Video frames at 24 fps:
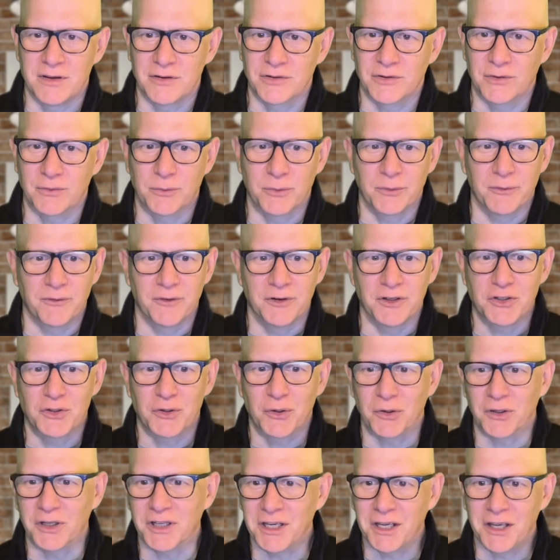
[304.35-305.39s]
So we finish
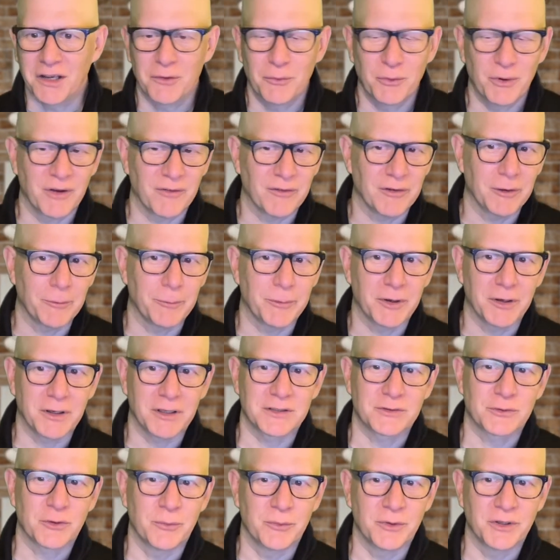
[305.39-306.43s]
early. We have a little bit
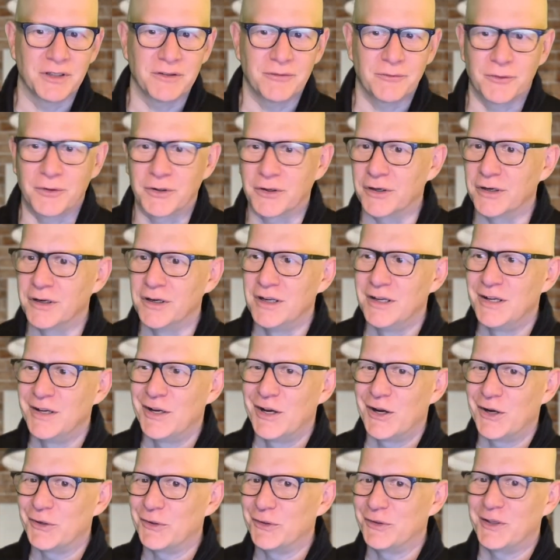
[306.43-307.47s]
extra money for
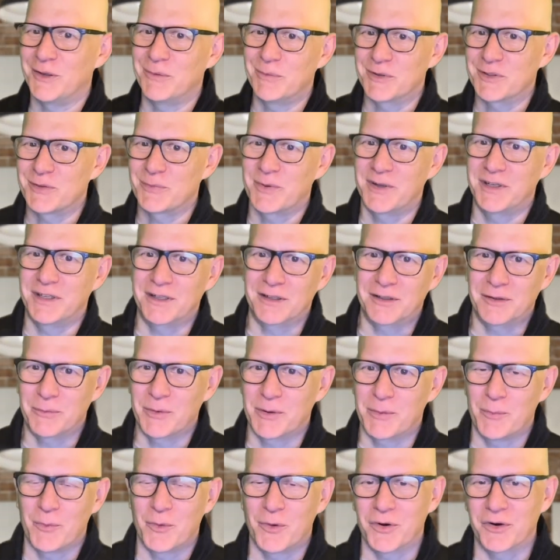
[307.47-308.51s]
other team is spending a little
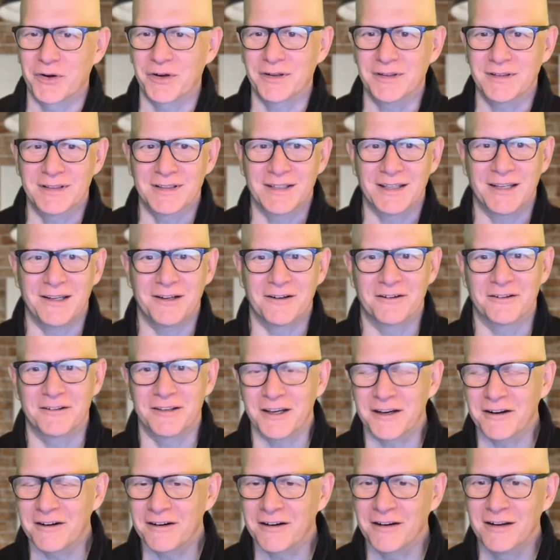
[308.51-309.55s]
bit more here and
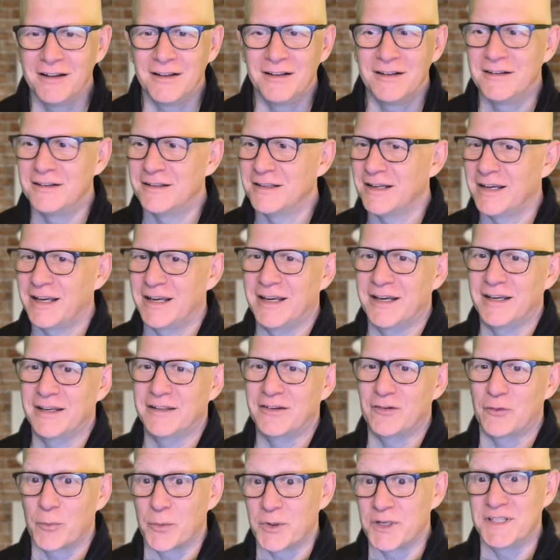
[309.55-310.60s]
there, and
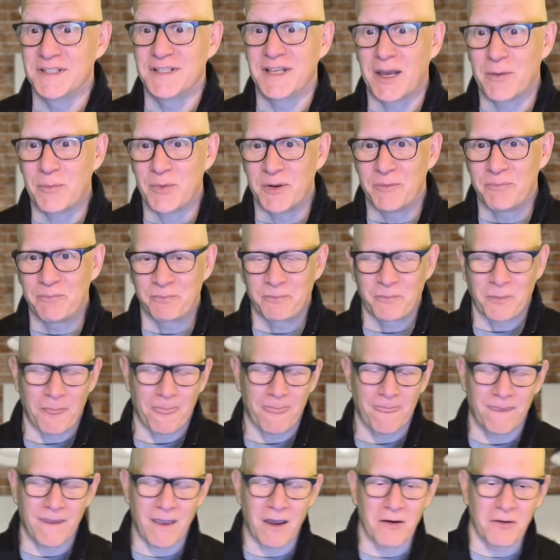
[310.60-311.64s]
everybody's happy.
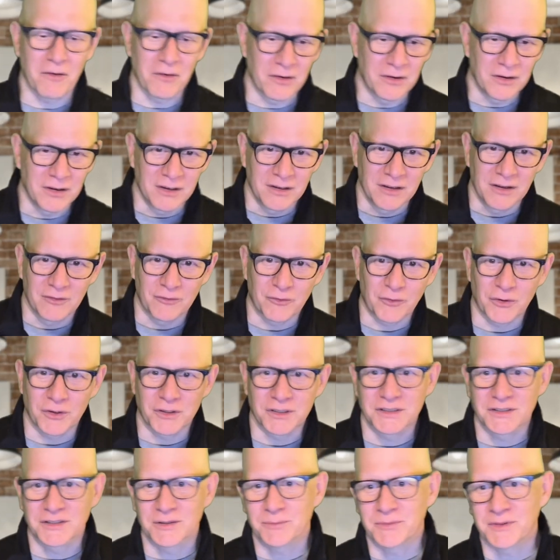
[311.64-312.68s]
Now, of course,
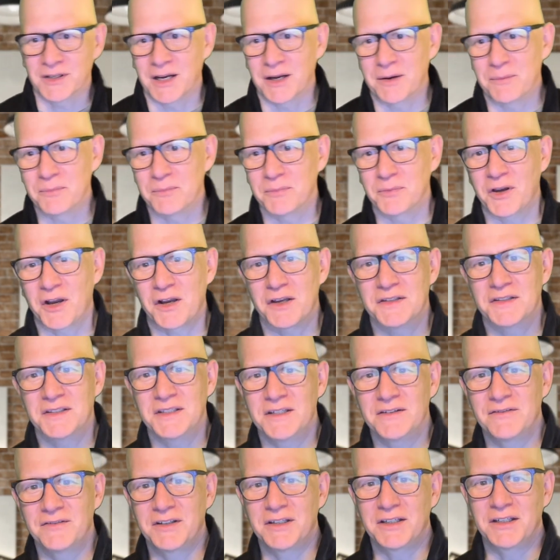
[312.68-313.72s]
sometimes cost
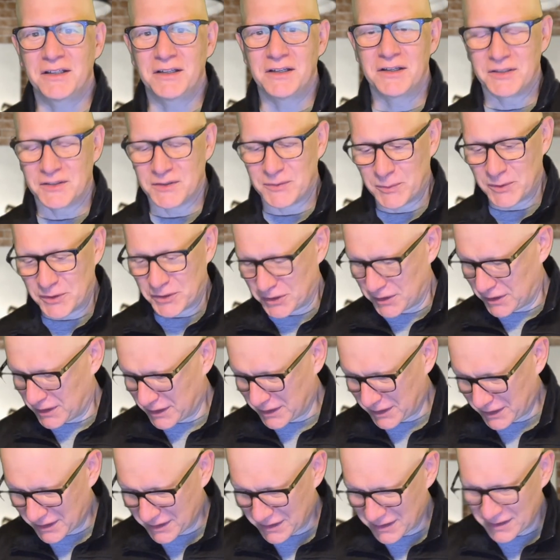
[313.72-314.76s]
saving, especially
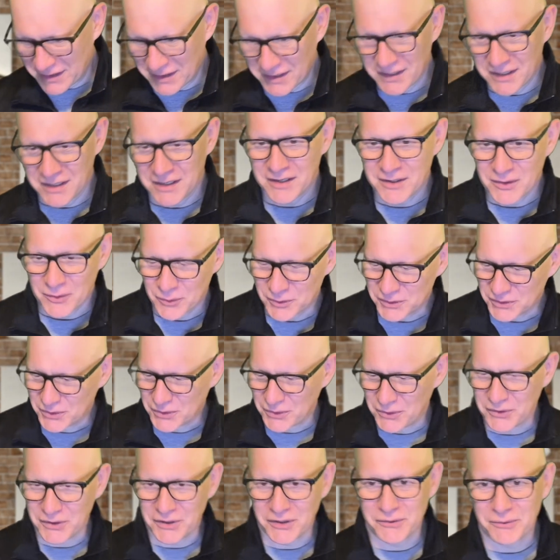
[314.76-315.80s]
like what's
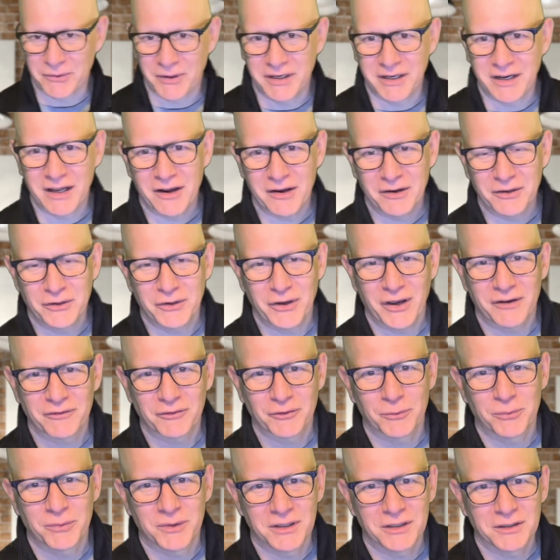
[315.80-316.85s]
going on right now, you have to
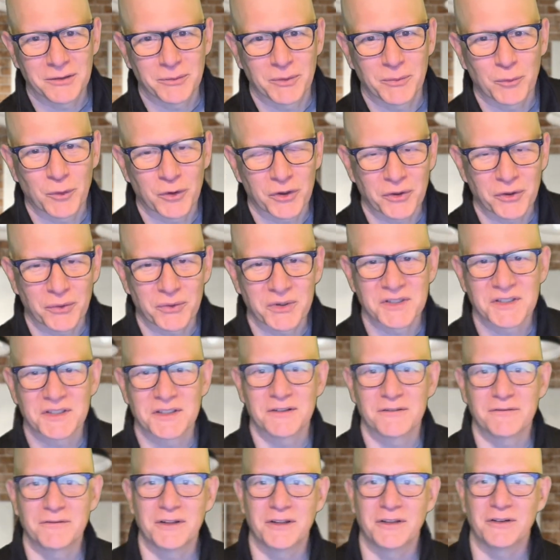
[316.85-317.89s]
be a little bit more
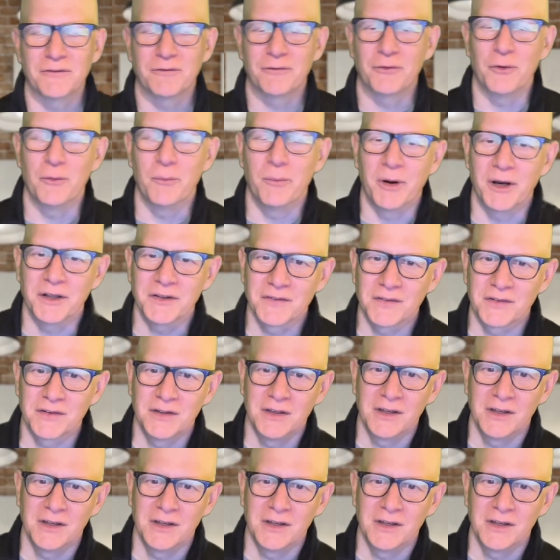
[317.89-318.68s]
aggressive than a few months.